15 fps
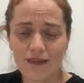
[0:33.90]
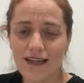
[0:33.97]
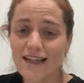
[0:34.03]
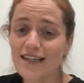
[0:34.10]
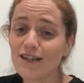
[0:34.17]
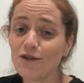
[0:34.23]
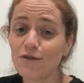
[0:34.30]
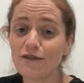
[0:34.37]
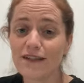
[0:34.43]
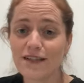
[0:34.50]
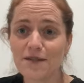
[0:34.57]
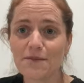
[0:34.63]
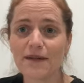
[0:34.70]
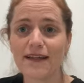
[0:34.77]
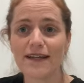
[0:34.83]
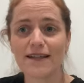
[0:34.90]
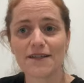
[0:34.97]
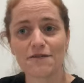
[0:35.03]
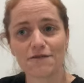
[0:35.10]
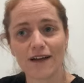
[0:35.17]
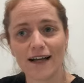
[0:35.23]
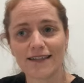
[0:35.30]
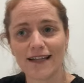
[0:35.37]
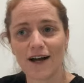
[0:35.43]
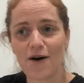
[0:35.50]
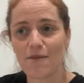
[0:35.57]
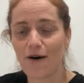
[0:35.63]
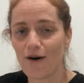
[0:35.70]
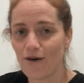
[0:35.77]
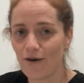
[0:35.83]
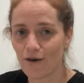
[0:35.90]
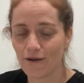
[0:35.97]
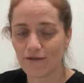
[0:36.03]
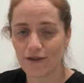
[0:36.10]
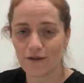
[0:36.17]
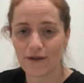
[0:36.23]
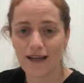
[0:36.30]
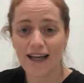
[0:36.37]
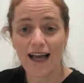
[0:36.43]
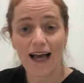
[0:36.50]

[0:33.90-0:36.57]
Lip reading: It's lovely to begin to find out about all of you,